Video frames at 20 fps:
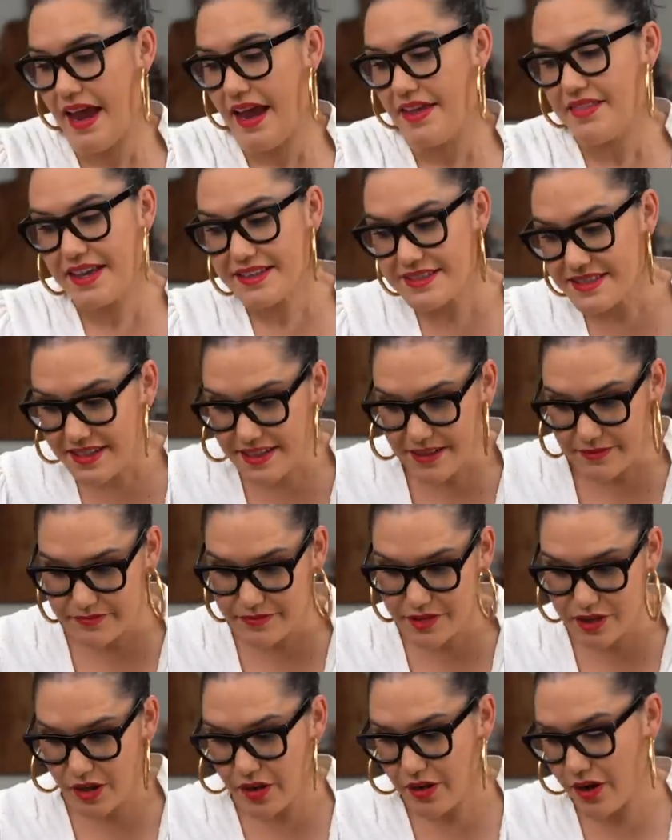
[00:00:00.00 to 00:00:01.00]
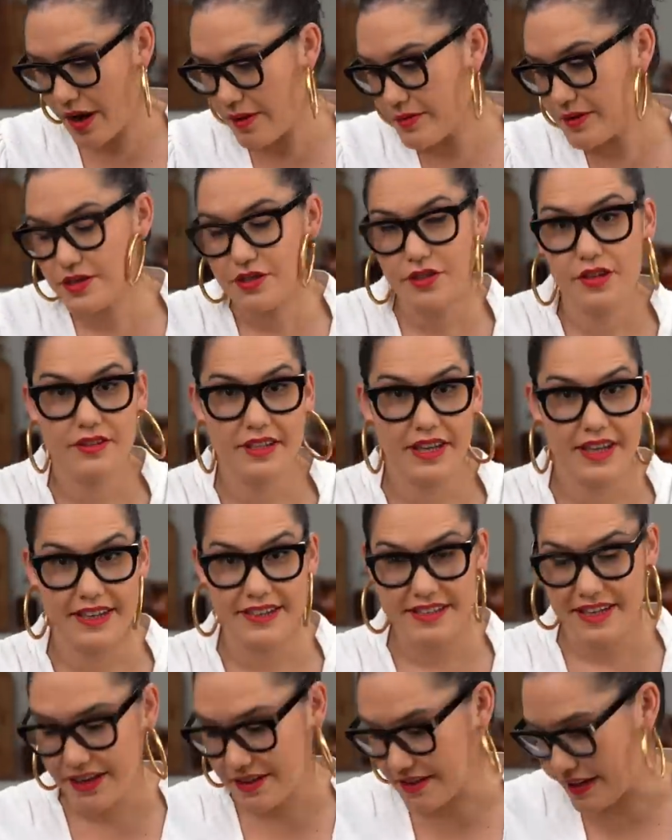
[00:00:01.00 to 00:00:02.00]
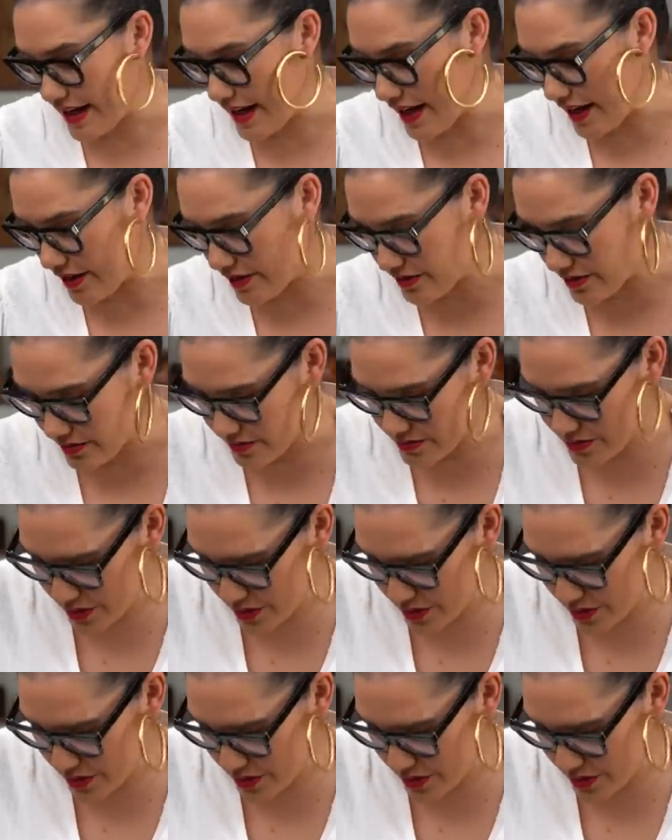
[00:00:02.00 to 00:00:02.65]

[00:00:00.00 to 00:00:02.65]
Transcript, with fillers: And that's it. So I'm gonna turn the heat down now,